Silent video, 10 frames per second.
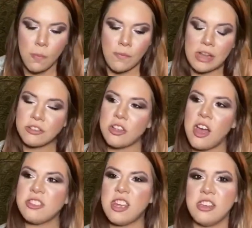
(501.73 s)
That
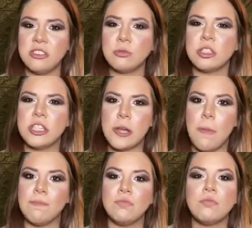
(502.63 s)
sauce is really
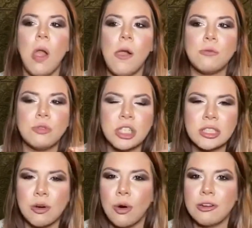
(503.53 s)
good.
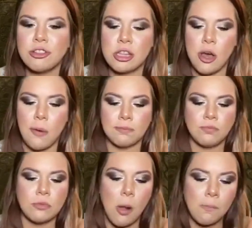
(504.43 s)
Really orangey though.
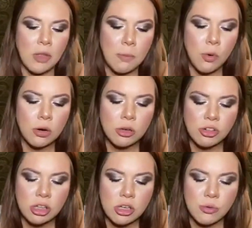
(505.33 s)
Like more
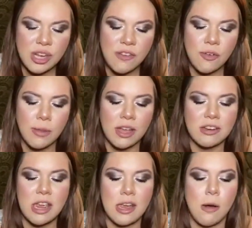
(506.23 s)
orangey than you would get from like a
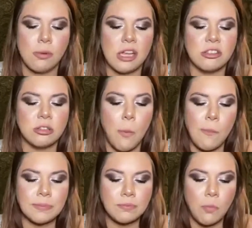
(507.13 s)
takeout place.
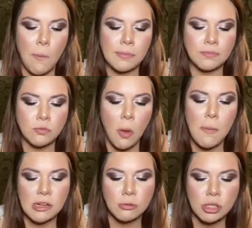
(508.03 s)

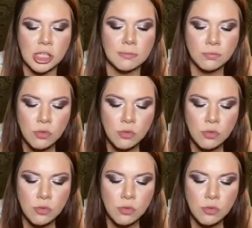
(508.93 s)
But it's pretty good.